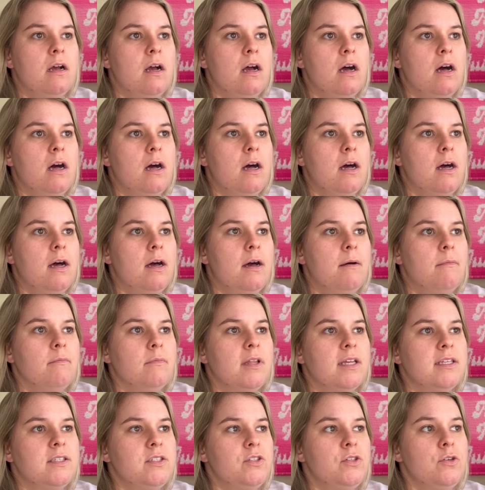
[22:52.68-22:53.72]

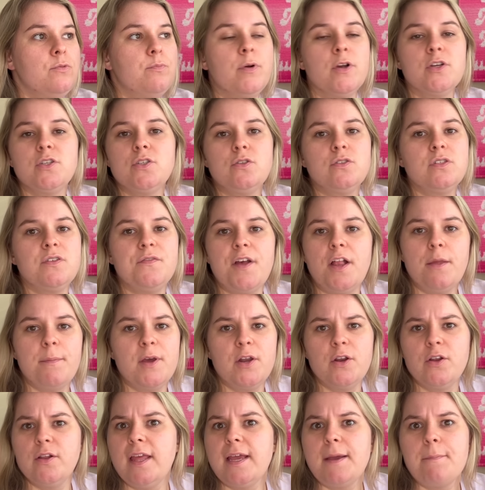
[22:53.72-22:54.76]
Let's do personal
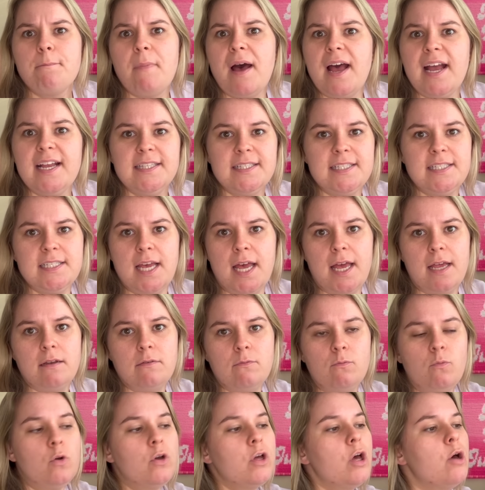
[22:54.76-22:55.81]
development or like mindset.
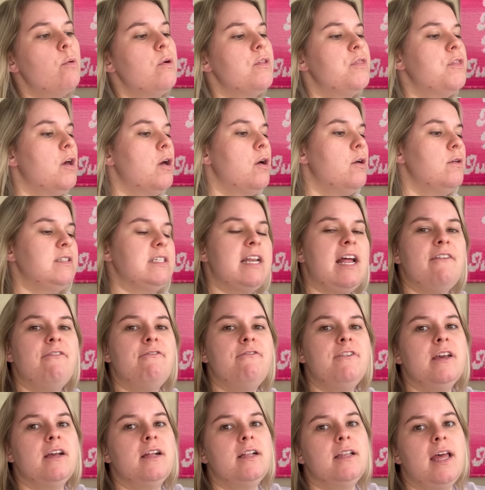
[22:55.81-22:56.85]
We'll go with those. And I
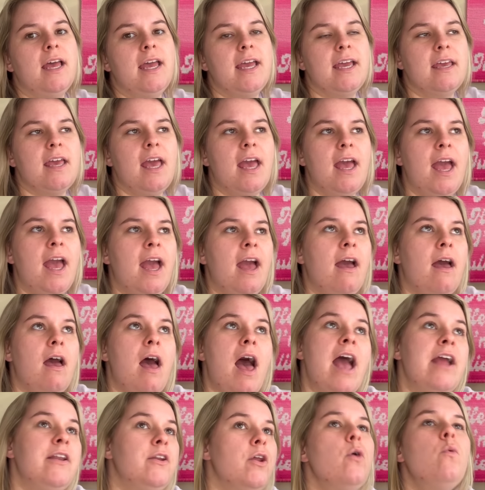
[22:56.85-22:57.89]
feel like
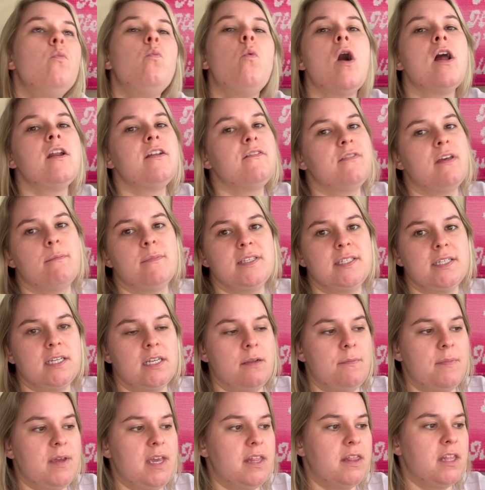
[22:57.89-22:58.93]
I know one of them is going
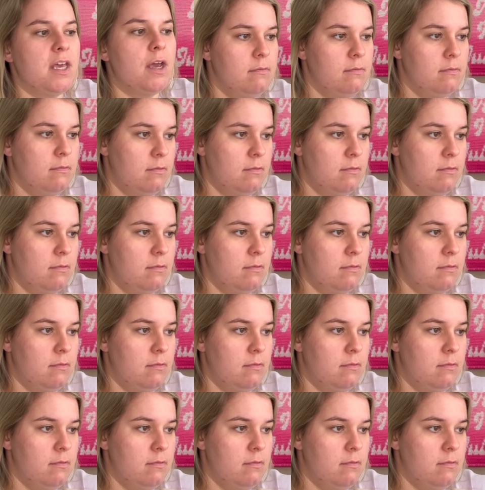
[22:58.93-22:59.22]
to be in there.